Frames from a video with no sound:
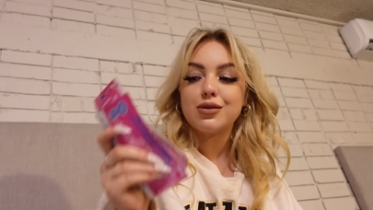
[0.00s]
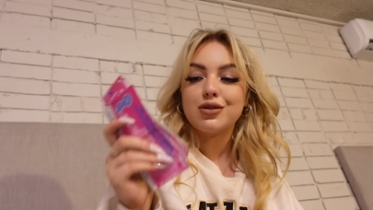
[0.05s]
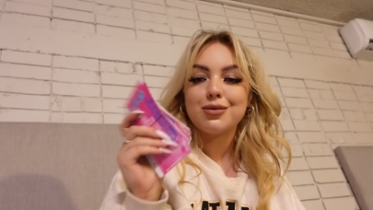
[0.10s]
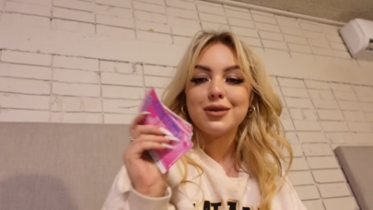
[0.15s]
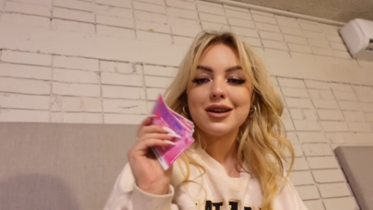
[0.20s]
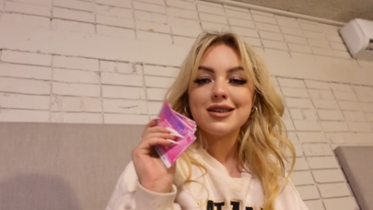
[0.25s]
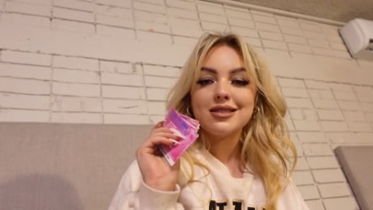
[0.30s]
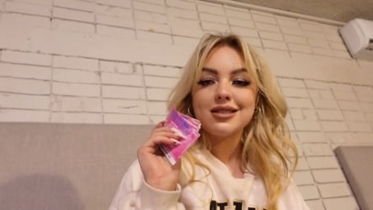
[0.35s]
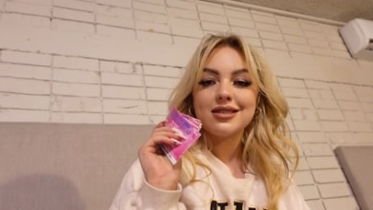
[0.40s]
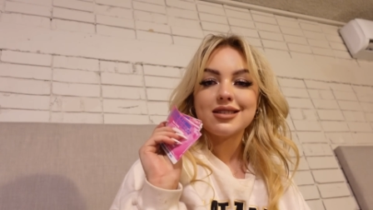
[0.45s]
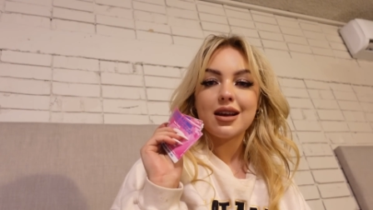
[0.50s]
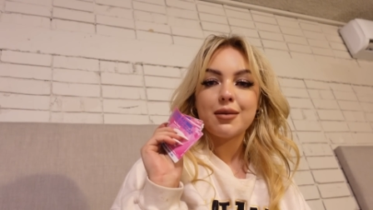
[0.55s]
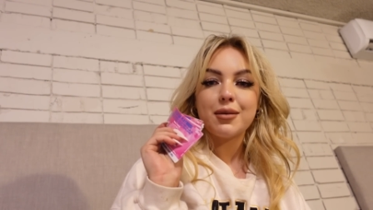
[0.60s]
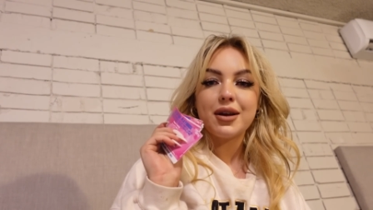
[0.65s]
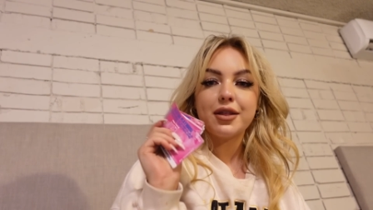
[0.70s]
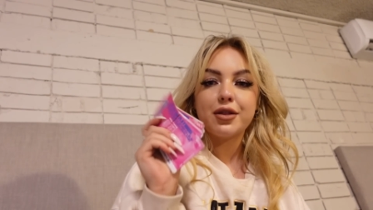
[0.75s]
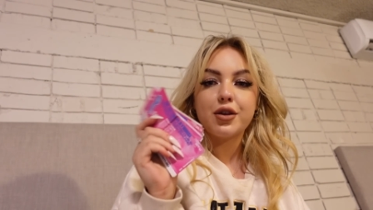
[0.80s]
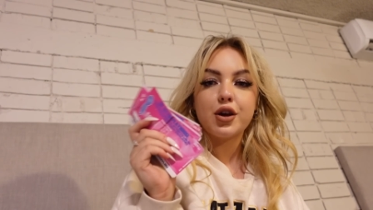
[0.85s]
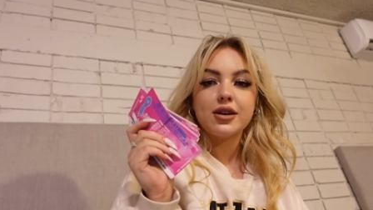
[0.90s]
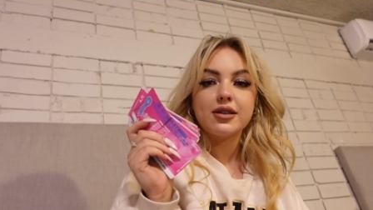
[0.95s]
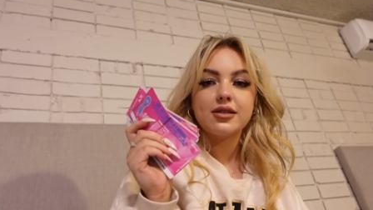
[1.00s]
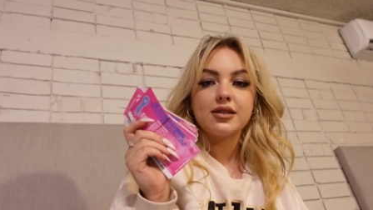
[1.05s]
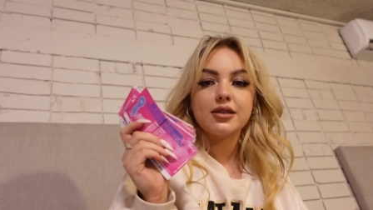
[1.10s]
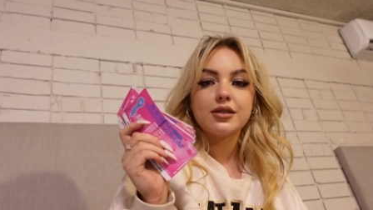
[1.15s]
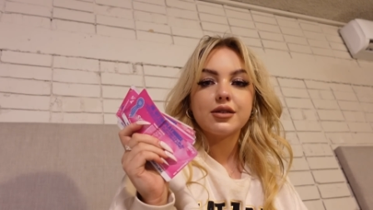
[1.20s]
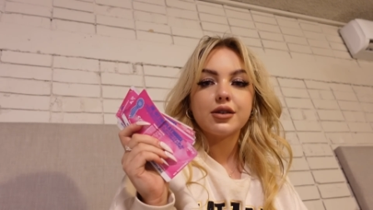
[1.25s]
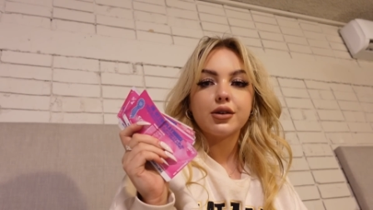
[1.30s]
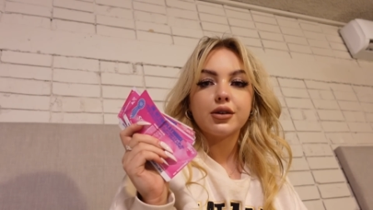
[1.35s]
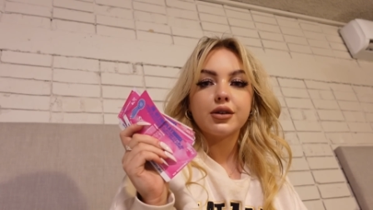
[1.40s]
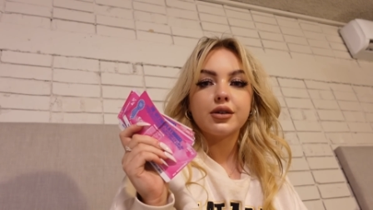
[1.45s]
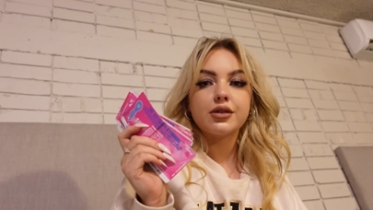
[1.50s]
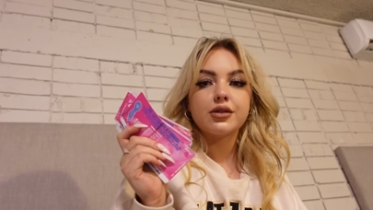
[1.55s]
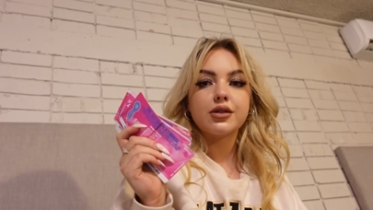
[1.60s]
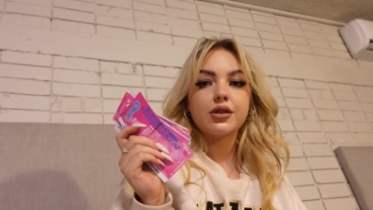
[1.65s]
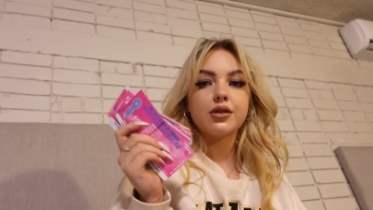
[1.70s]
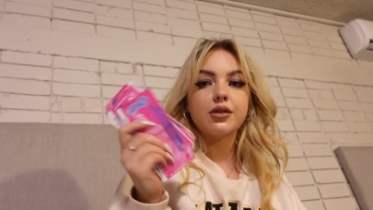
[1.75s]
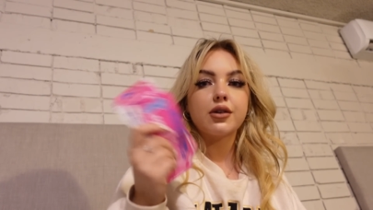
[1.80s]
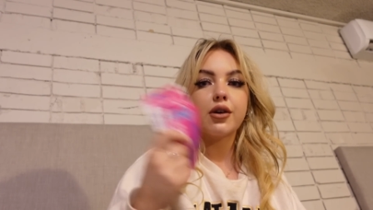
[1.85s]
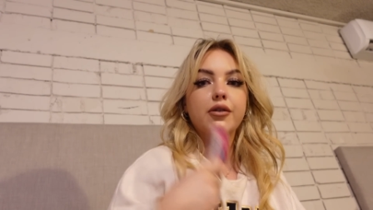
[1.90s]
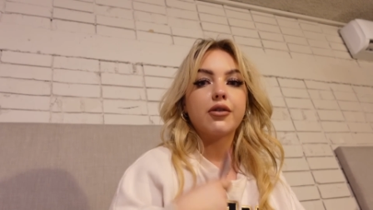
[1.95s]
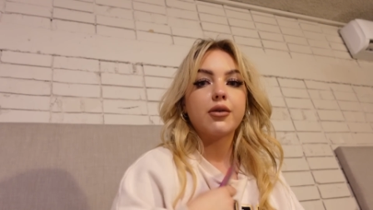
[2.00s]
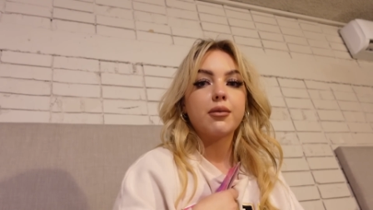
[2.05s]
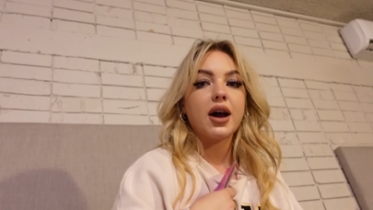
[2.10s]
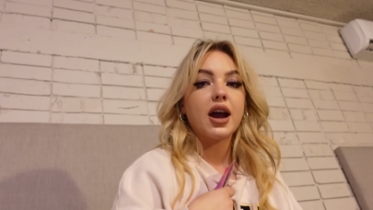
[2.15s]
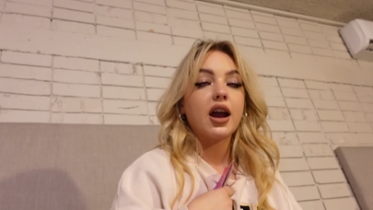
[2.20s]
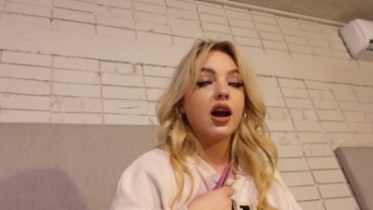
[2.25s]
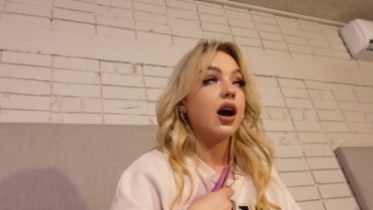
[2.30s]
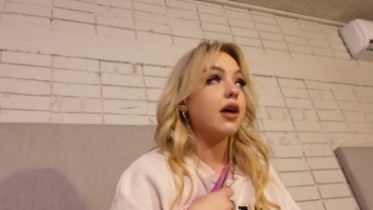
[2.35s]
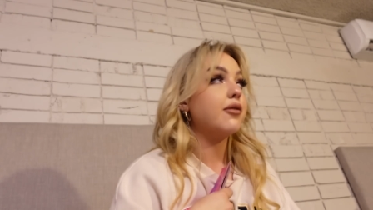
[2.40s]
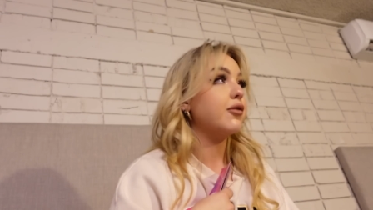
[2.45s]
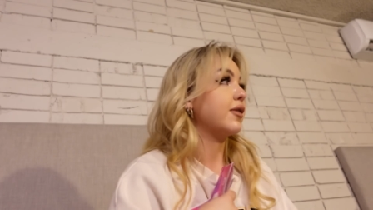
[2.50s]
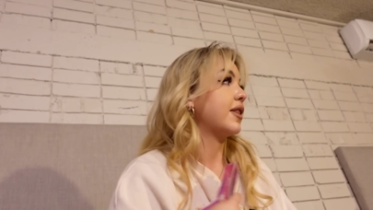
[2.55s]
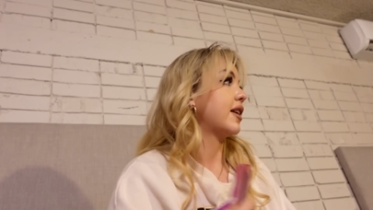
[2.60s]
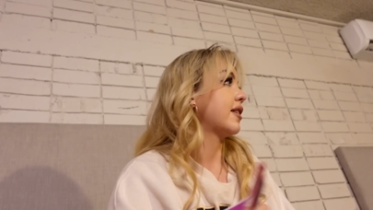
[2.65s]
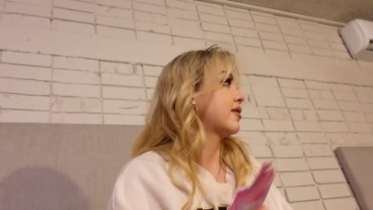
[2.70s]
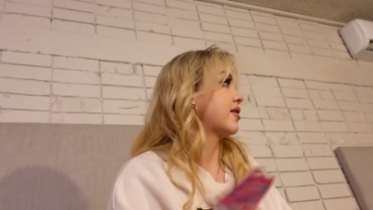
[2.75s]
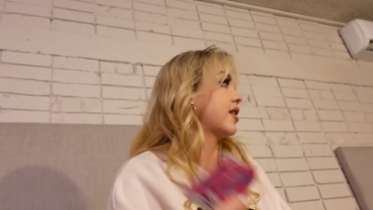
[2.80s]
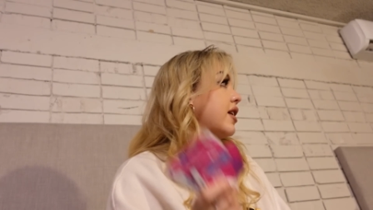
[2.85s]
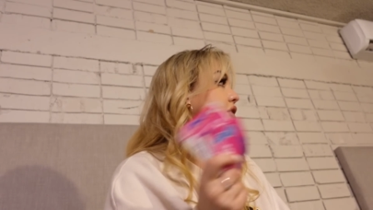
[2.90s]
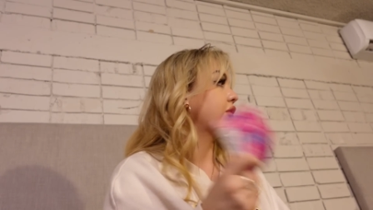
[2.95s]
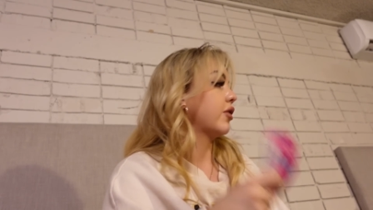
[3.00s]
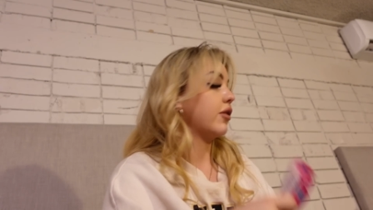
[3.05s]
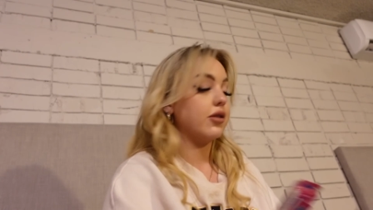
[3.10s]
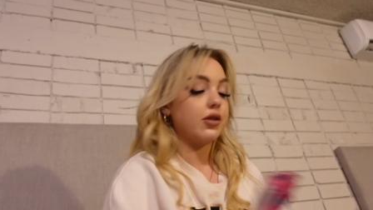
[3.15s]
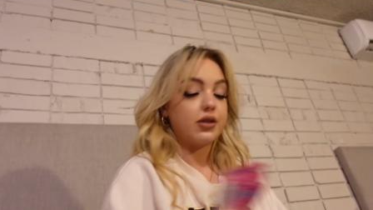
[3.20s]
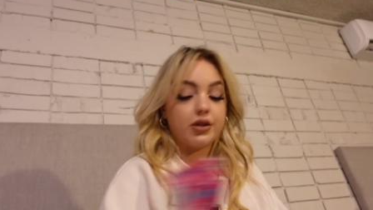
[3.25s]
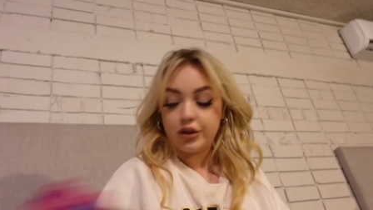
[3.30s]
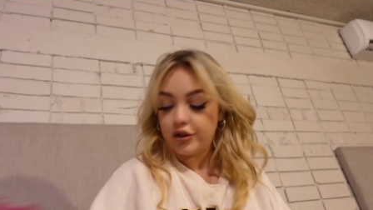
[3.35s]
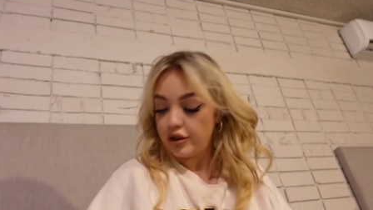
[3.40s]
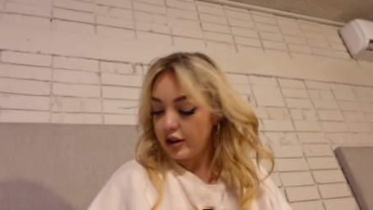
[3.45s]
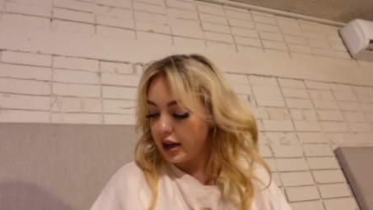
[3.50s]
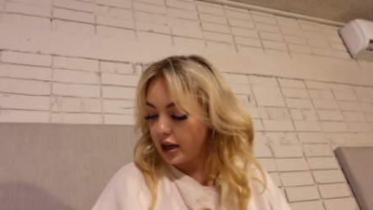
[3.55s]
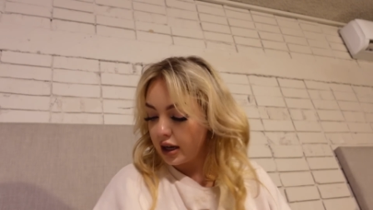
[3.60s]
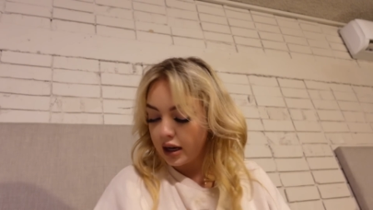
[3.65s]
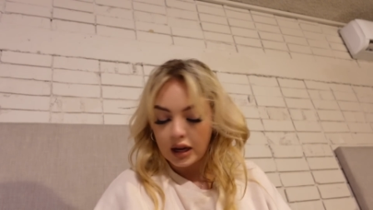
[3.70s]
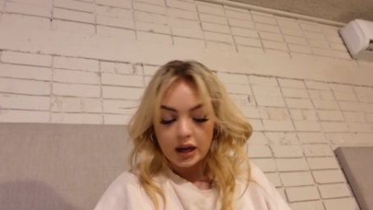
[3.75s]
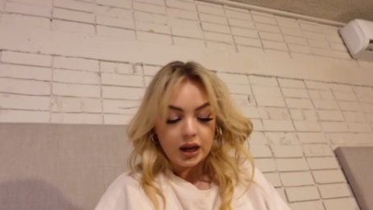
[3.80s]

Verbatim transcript: which means I made $36 for my half on that stage, and so did she.